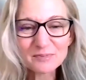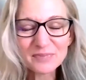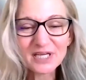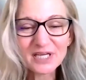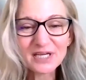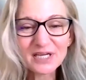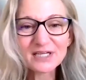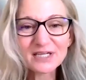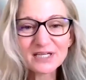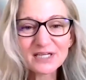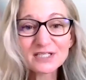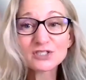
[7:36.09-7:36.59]

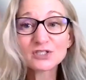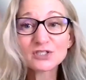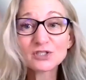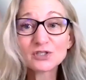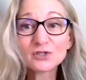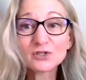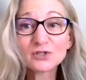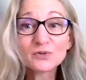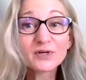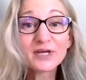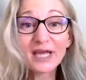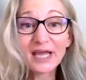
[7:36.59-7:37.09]
Because
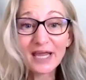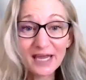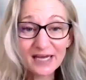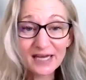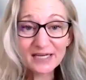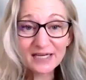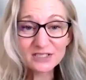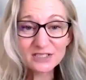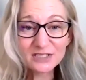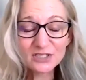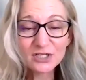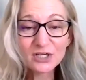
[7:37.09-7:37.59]
you
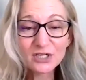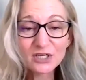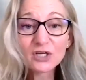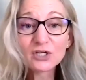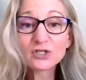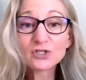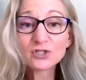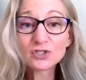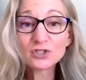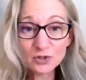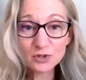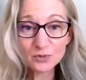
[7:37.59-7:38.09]
can't
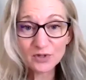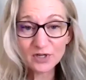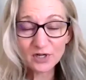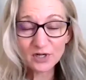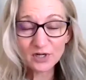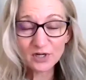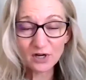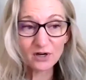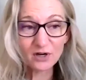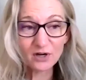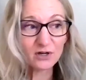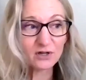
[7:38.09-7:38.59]
do it
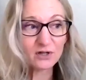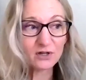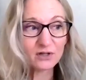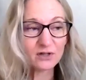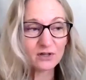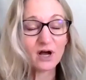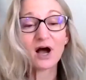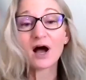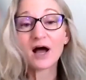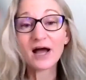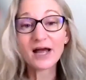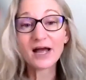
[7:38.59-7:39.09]
all.
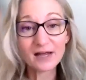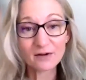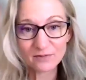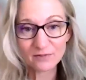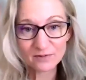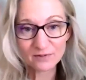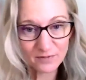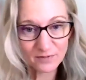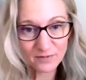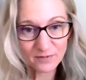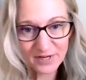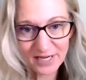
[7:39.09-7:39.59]

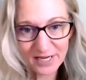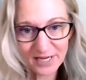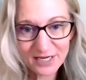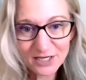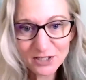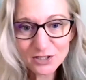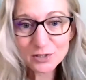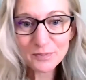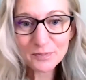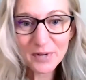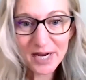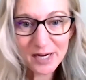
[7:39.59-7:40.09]

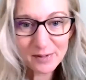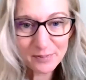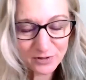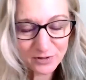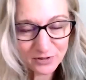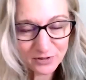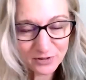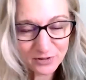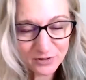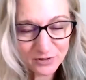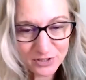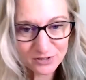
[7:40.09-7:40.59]
Here's my
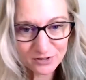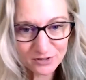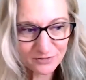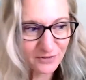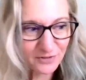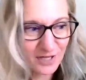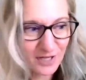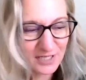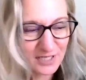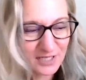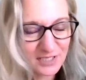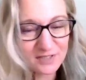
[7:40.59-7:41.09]
personal
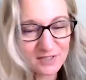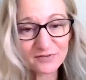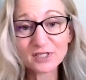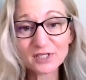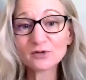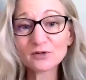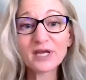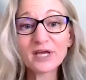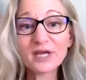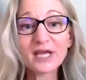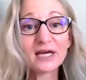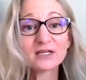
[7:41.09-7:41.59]
philosophy. You
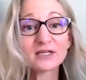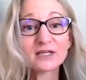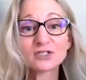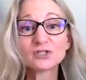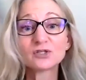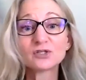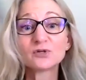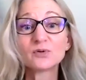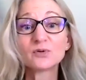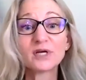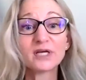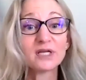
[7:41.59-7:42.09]
can't
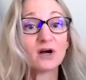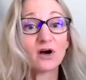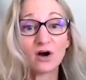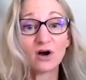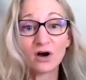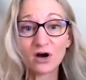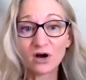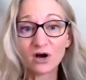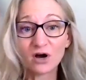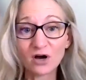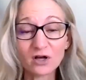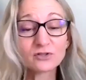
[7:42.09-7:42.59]
do it
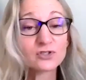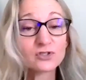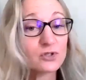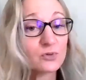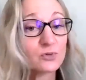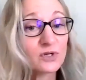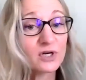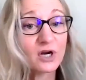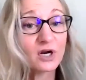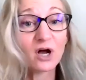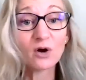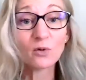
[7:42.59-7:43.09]
all
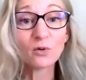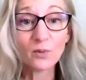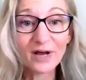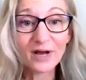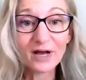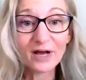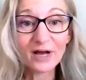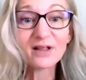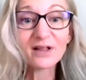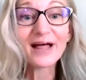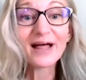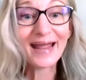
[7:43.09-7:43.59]

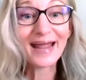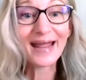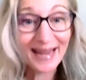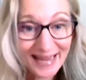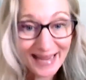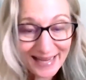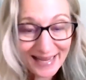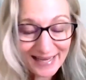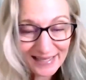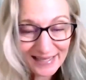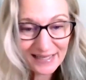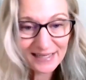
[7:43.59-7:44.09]
well
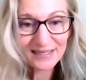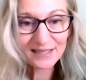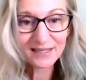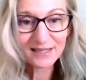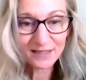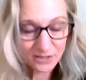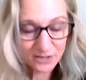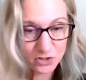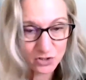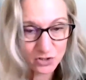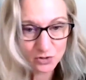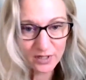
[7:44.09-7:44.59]
and
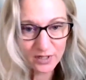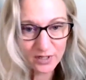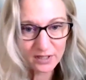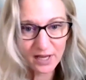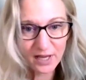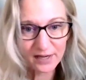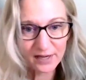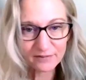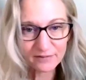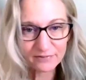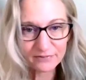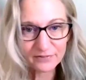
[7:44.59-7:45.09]
enjoy
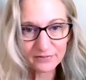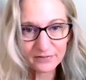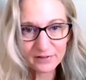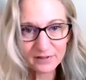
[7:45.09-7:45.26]
life.